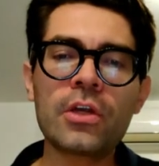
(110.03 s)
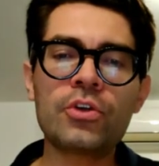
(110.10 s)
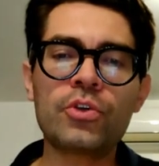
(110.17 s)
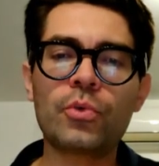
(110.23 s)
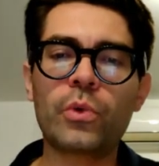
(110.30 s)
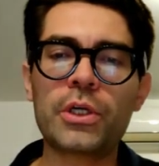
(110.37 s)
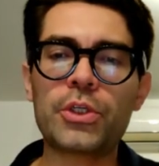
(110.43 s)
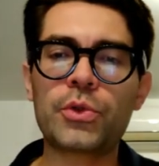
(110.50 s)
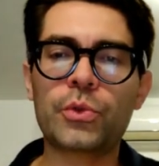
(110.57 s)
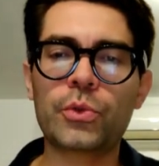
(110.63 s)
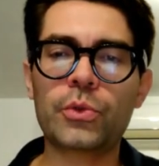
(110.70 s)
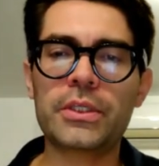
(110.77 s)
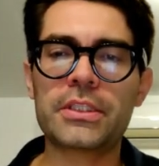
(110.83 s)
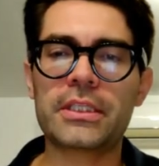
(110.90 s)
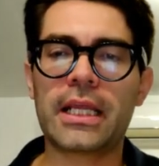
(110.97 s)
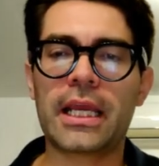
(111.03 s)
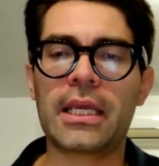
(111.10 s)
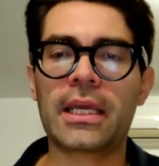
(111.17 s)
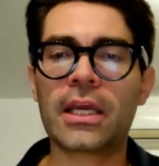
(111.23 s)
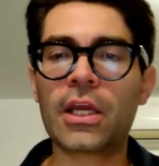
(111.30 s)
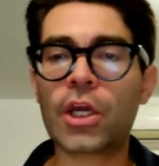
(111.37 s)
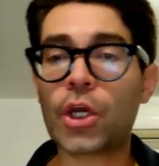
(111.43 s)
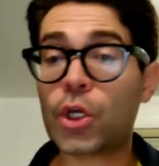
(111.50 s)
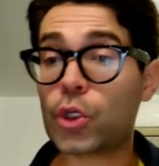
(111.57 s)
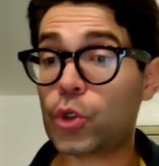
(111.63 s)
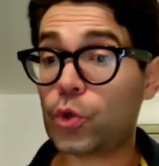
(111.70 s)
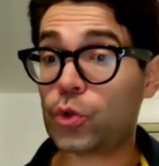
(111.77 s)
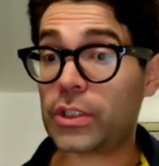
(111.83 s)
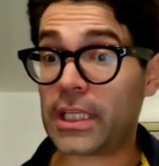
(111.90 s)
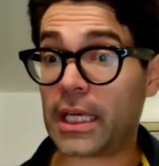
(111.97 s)
So what you do is like
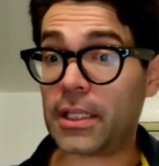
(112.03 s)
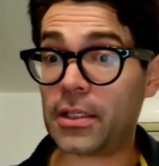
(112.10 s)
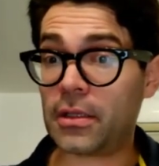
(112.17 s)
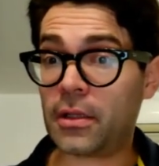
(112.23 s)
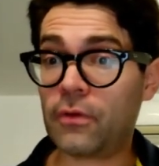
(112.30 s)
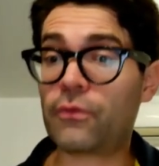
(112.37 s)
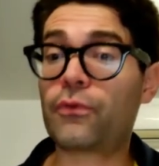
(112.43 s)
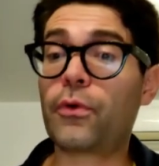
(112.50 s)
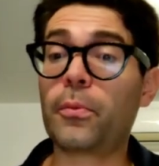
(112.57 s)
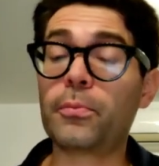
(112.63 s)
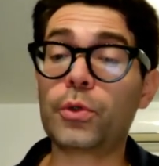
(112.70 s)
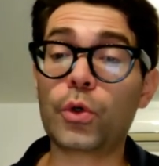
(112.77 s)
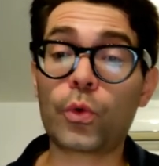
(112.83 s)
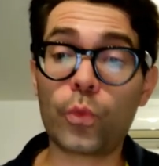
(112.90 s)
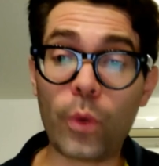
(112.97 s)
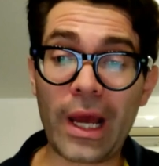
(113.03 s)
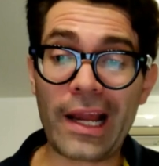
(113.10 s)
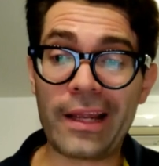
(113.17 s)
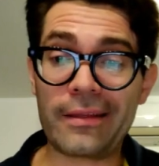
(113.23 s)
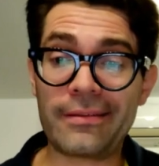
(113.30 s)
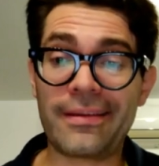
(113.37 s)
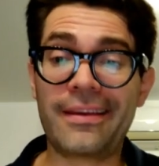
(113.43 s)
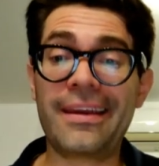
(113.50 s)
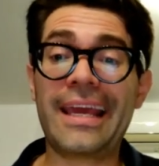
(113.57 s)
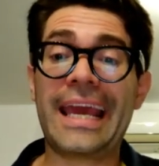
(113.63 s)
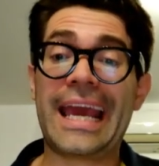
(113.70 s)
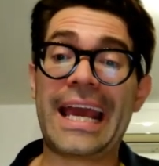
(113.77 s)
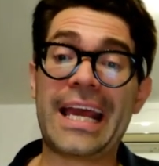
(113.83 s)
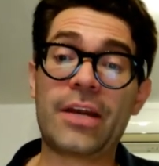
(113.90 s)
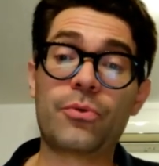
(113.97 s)
you send from your wallet
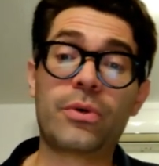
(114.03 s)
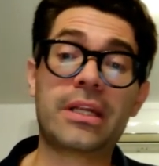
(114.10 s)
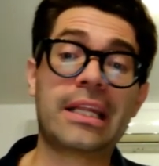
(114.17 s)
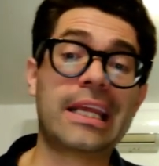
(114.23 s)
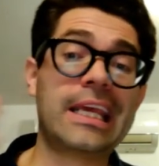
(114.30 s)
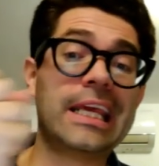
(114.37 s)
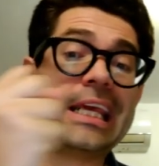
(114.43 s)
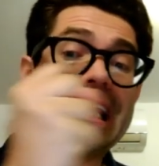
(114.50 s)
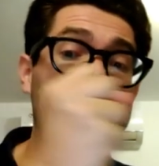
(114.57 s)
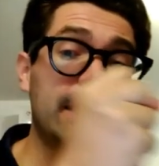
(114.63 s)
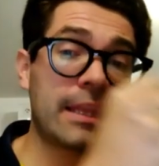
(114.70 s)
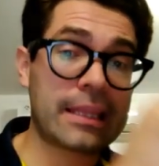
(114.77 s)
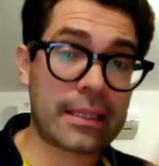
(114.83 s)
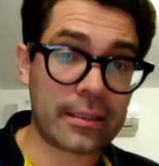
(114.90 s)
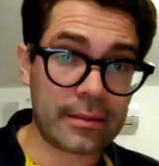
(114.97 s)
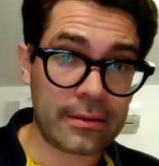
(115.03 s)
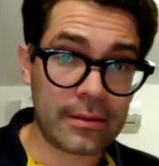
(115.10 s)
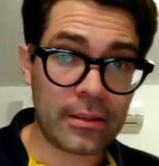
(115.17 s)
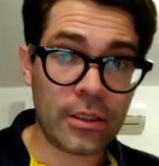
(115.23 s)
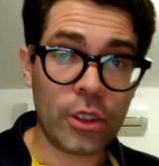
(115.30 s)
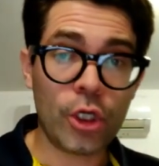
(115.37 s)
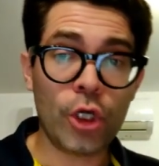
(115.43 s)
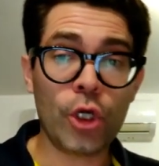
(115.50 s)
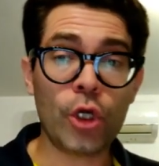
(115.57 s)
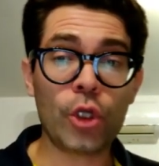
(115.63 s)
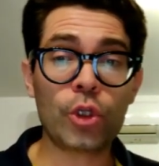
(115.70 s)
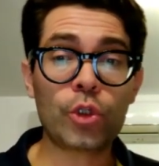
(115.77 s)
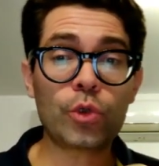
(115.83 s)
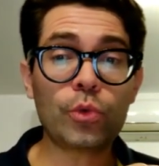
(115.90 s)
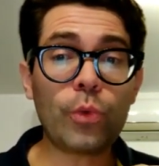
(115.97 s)
100 ETH
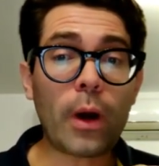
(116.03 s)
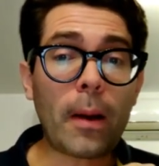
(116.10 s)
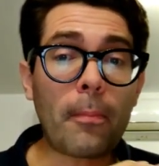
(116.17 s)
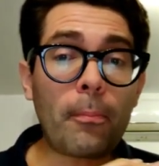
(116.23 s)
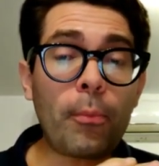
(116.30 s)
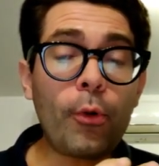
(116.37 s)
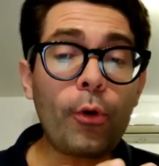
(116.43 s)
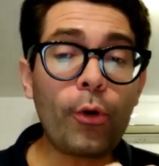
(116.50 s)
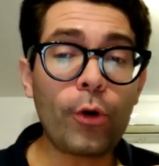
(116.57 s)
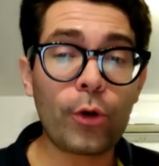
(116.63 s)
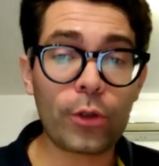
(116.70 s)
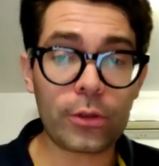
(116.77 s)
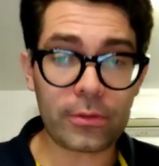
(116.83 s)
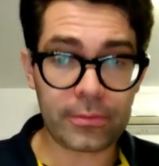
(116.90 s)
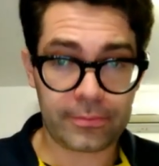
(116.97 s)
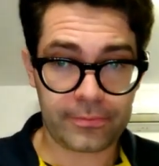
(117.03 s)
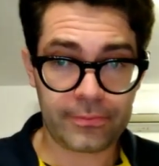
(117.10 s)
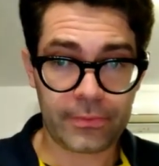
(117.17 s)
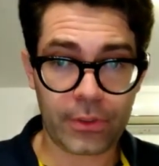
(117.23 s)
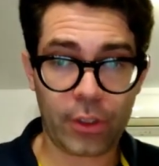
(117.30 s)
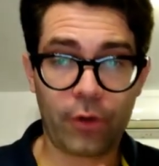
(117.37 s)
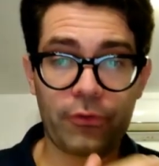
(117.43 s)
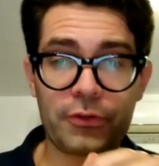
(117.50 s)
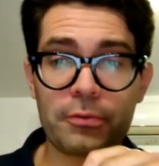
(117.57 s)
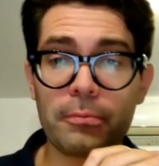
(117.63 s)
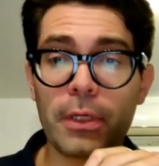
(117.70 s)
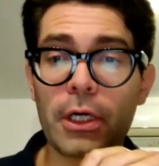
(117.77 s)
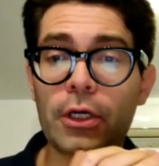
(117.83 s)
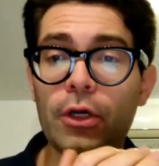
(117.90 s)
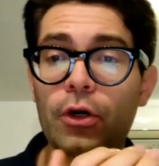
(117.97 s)
to a pool of
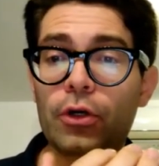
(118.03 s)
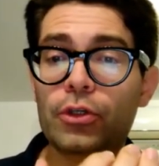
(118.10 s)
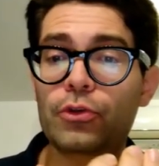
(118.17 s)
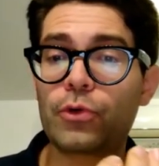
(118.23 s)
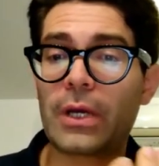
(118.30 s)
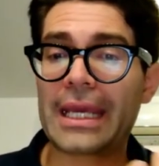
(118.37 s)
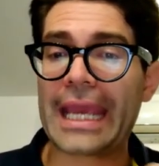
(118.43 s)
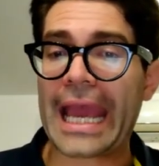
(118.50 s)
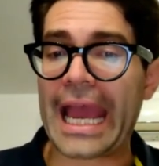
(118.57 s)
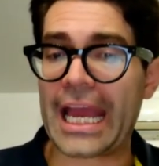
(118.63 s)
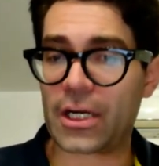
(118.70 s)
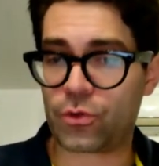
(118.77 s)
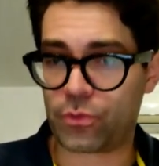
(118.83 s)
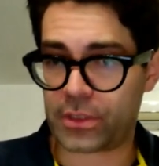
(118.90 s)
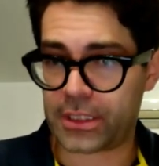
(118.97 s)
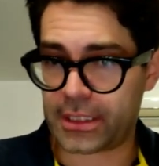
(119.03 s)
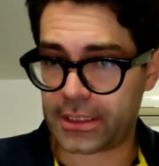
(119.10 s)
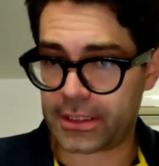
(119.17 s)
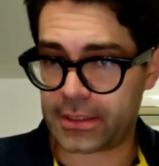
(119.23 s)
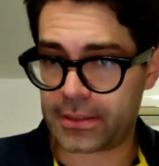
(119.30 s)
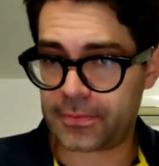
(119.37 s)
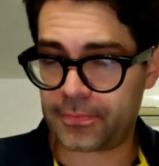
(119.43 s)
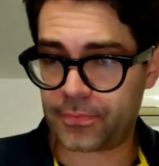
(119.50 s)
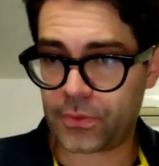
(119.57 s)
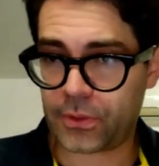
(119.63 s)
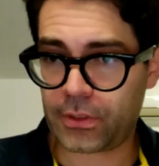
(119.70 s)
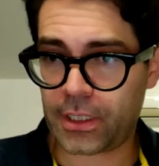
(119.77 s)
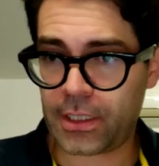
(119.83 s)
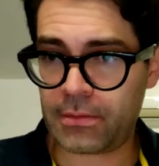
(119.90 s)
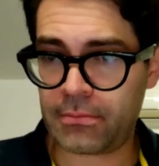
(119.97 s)
smart contract addresses.
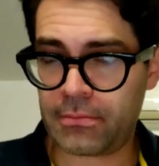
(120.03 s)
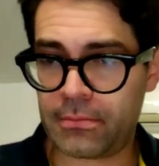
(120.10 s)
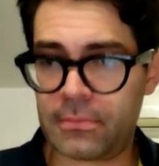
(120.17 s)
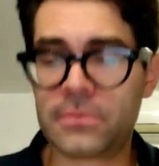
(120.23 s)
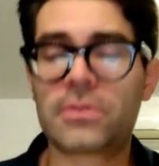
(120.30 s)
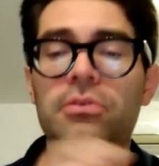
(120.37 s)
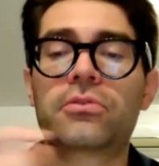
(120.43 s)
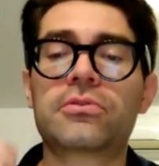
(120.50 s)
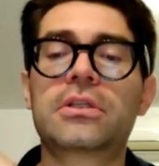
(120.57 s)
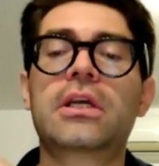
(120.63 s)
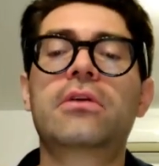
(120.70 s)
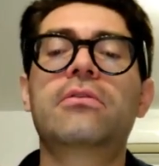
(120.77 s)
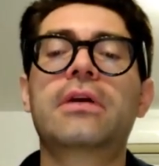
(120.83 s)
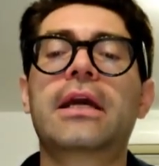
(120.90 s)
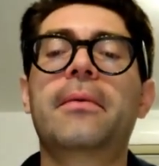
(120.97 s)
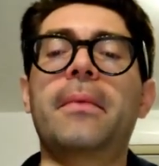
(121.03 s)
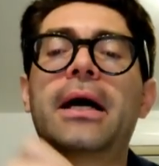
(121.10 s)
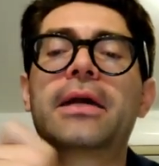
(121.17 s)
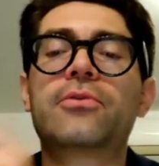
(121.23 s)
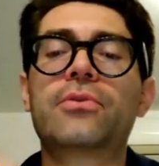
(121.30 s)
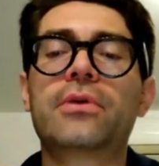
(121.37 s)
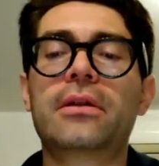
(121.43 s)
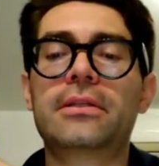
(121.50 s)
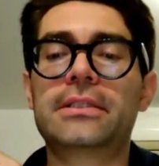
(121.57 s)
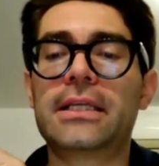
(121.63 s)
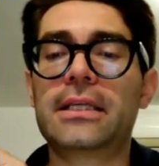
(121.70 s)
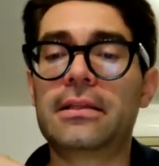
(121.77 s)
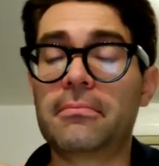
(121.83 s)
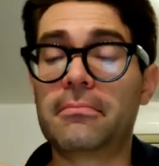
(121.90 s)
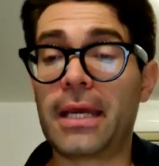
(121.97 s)
Okay. So you said, okay,
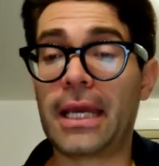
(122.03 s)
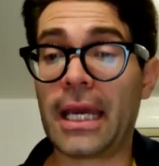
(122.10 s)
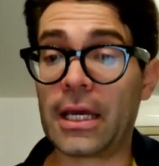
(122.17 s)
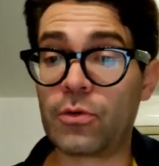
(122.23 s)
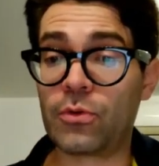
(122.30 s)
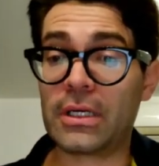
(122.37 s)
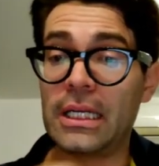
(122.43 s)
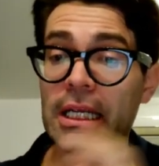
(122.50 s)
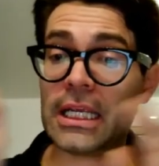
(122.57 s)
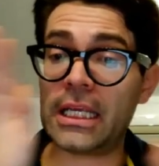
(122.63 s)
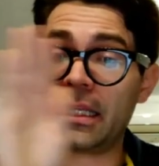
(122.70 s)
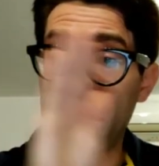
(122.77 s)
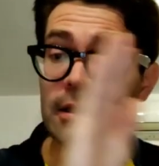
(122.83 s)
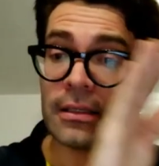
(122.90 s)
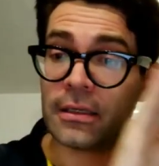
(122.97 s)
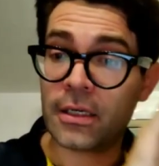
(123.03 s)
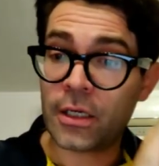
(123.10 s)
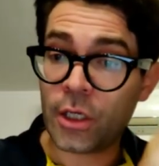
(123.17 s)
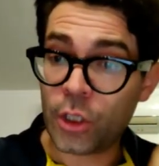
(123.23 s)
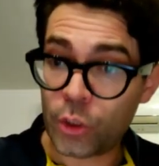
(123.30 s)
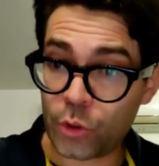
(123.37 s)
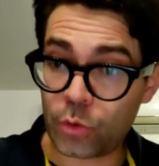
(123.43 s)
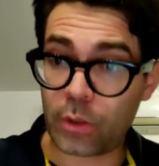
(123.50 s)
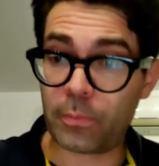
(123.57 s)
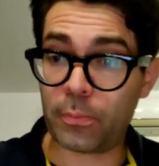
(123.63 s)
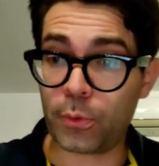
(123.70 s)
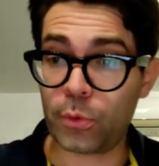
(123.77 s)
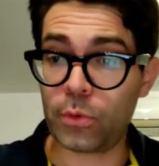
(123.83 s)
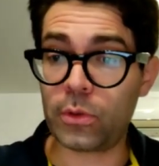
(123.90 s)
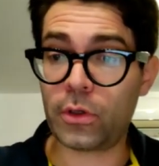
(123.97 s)
sending my 100 ETH to the
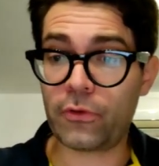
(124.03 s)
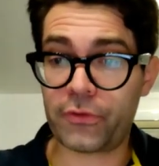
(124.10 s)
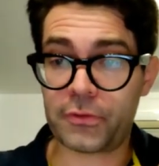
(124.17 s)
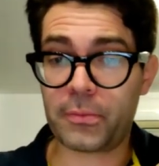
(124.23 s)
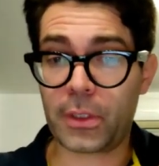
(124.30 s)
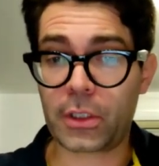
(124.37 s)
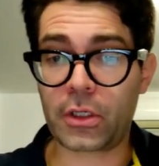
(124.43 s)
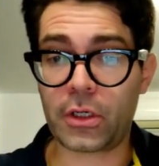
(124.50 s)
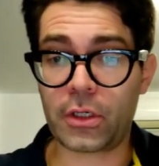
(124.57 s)
pool of smart